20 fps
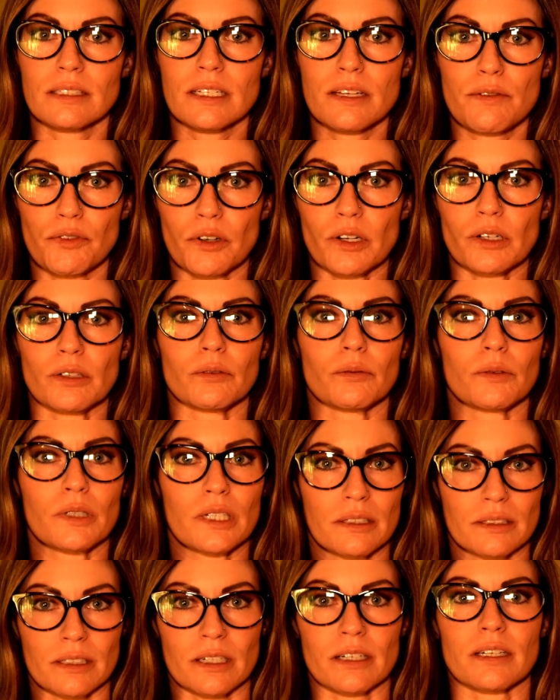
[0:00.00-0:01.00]
default
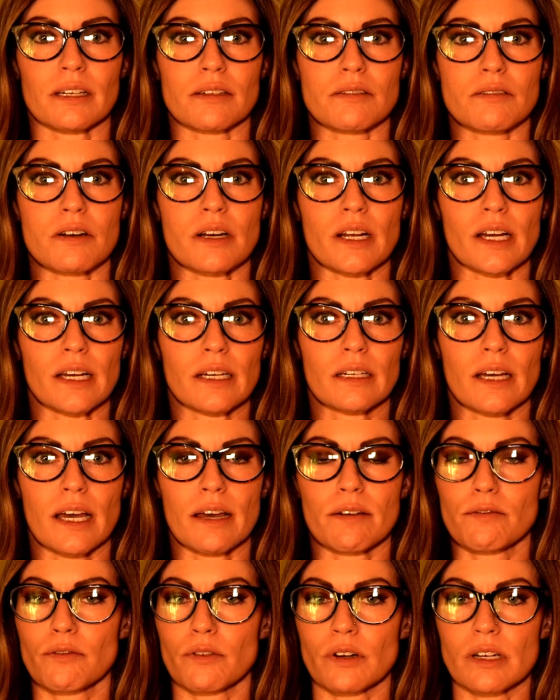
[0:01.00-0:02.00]
what it thought yesterday
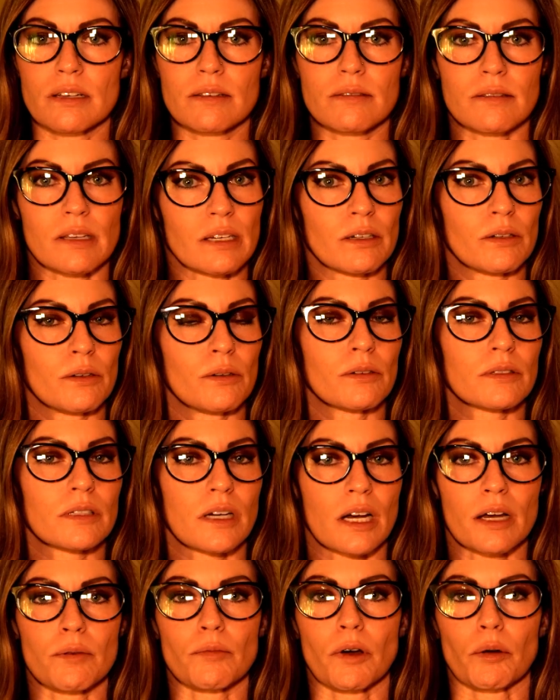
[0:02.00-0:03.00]
every single
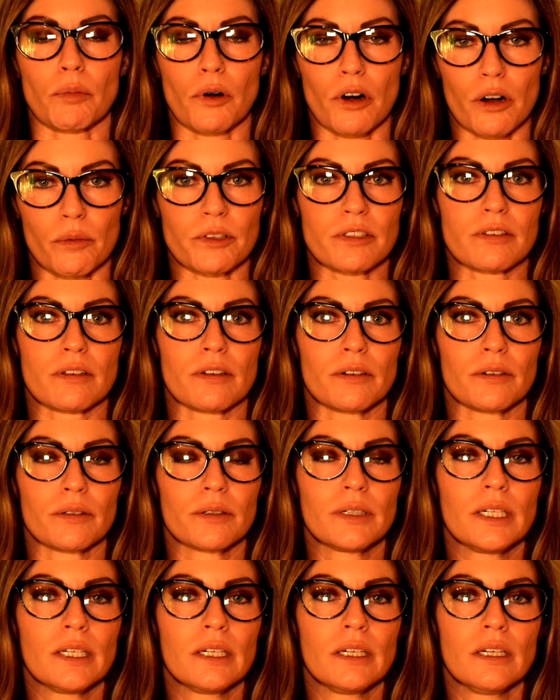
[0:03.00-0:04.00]
time, I promise you.
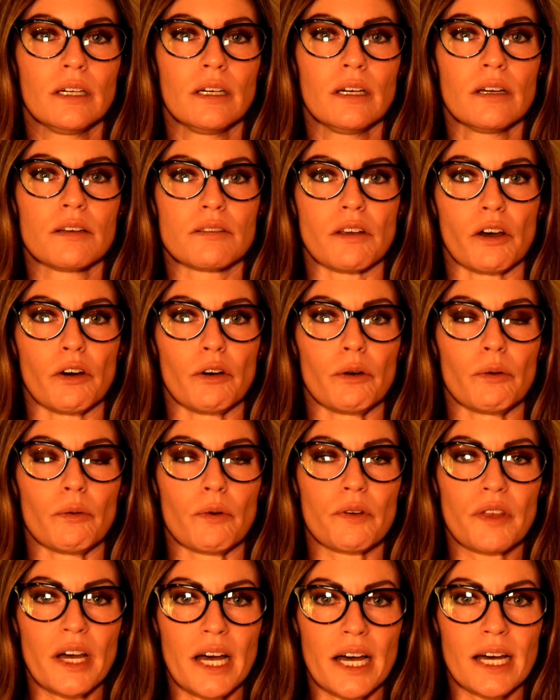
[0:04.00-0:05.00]
So
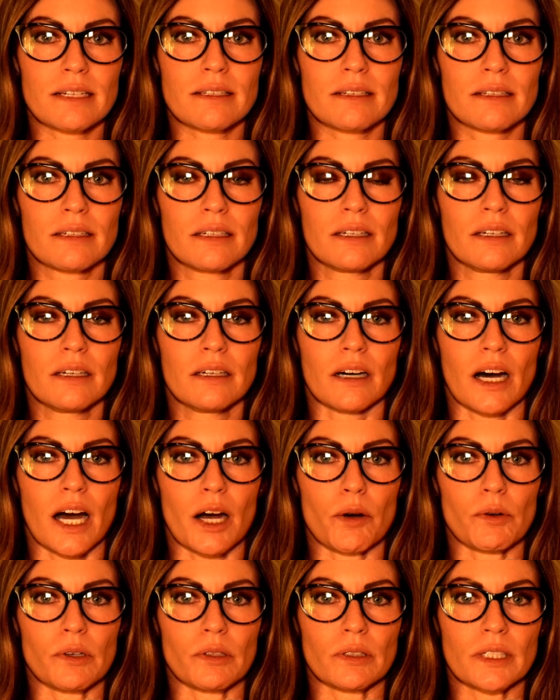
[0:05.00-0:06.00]
with that,
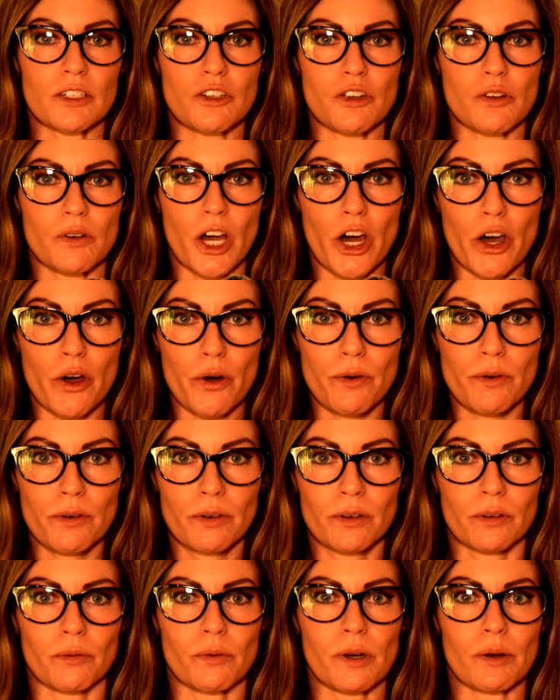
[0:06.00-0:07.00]
I will let you go.
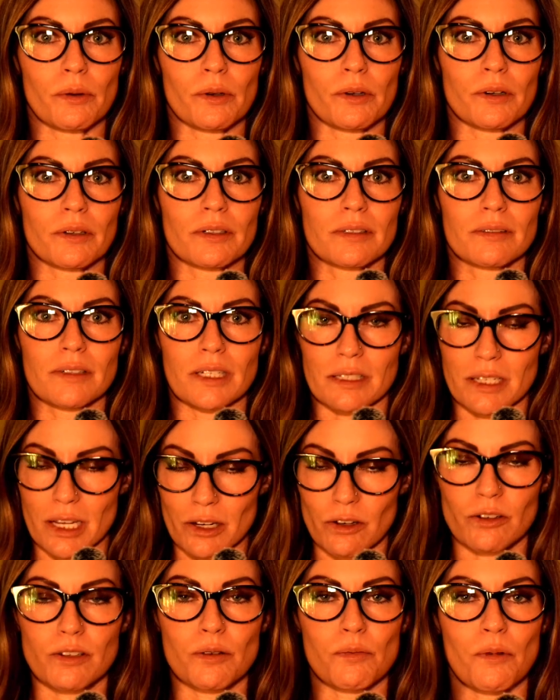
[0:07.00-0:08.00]
We will
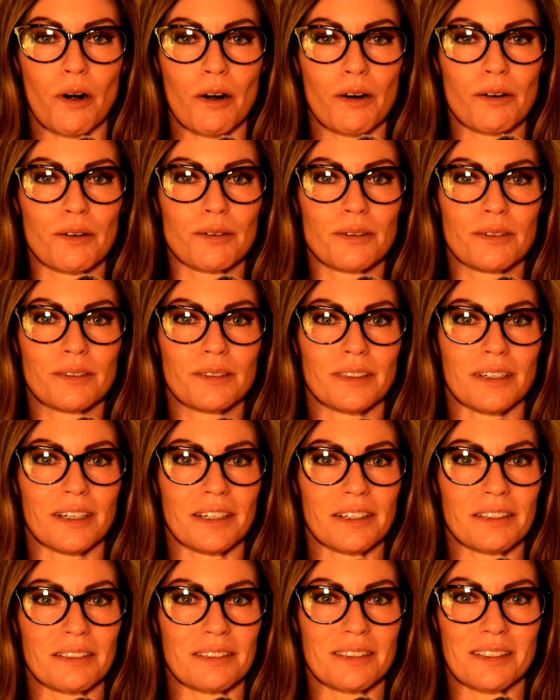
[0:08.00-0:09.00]
continue tomorrow
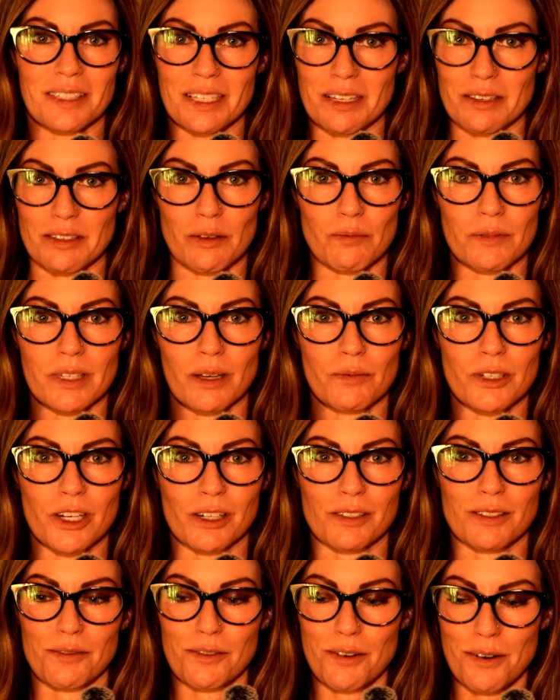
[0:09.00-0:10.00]
on these same
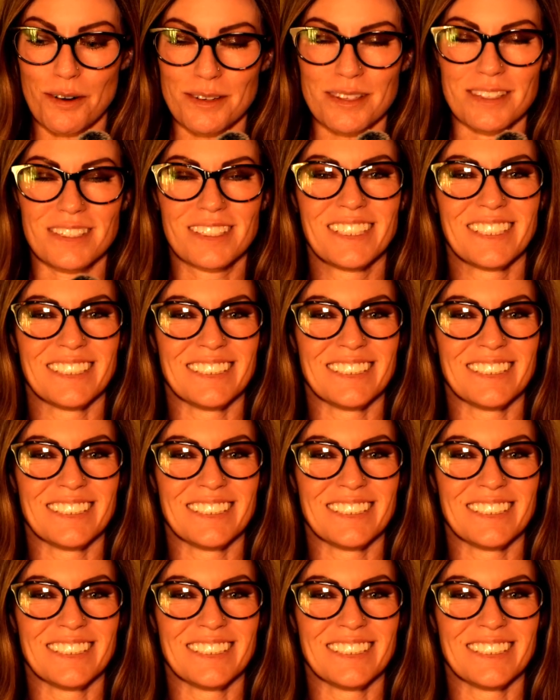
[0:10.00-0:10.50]
subjects, of course.